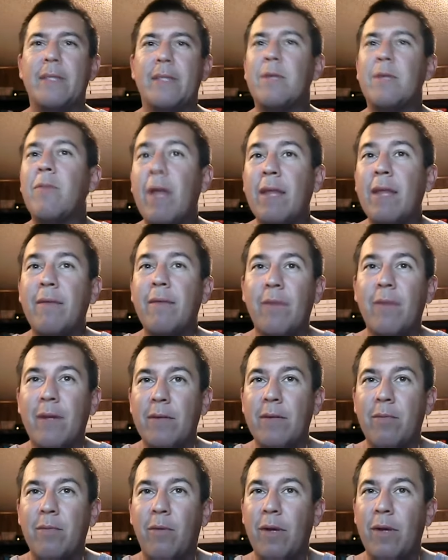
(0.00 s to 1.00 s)
That's
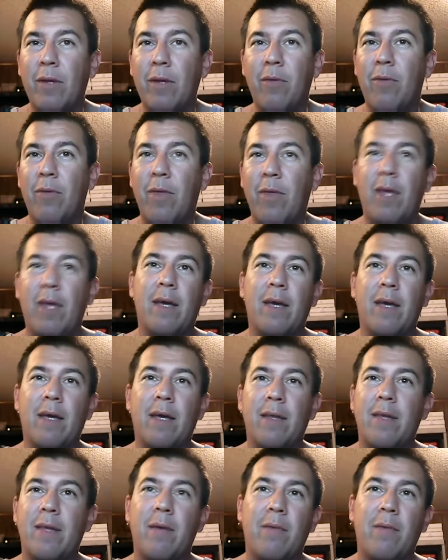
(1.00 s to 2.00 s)
irrelevant what you
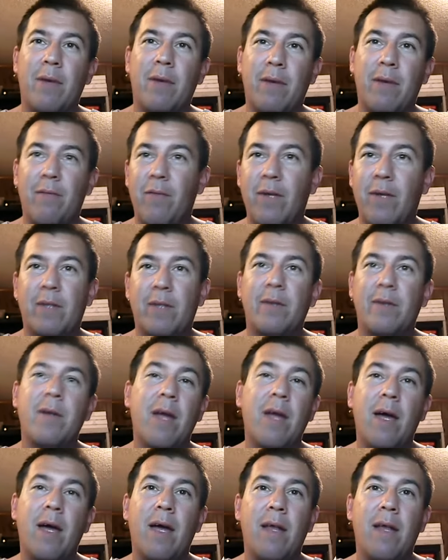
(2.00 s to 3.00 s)
think they would convict
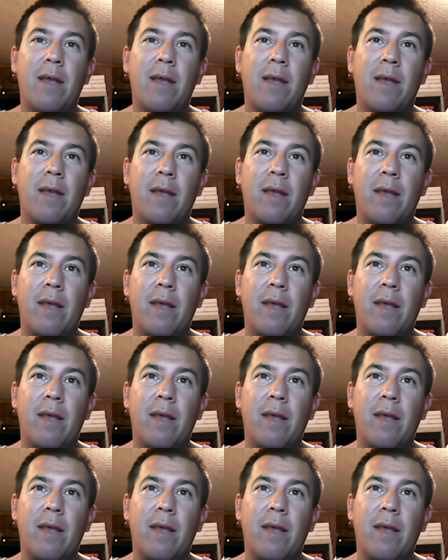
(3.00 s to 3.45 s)
or not.